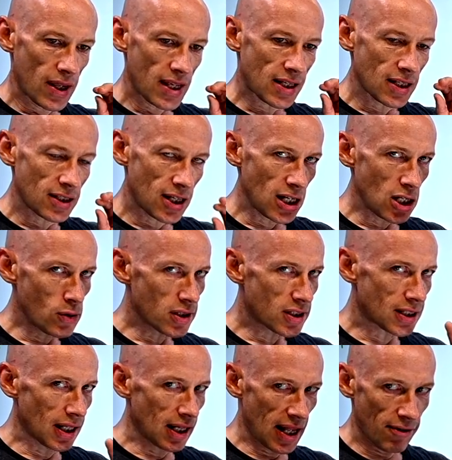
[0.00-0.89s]
There's
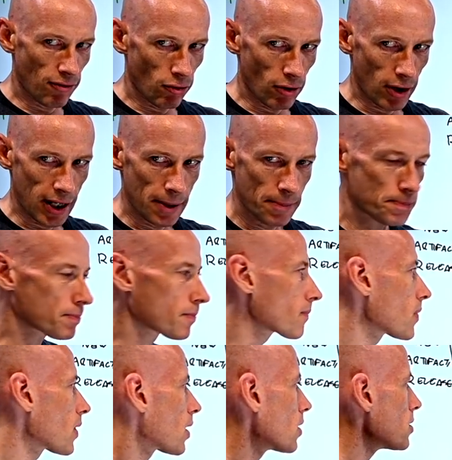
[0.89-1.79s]
continuous delivery.
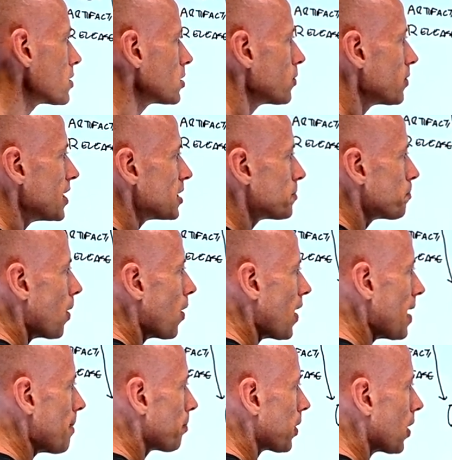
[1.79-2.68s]
So this
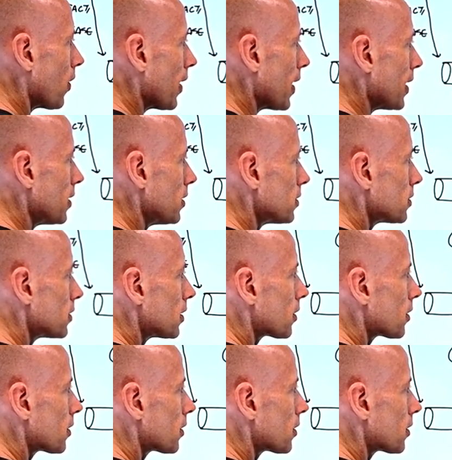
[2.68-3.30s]
pipeline,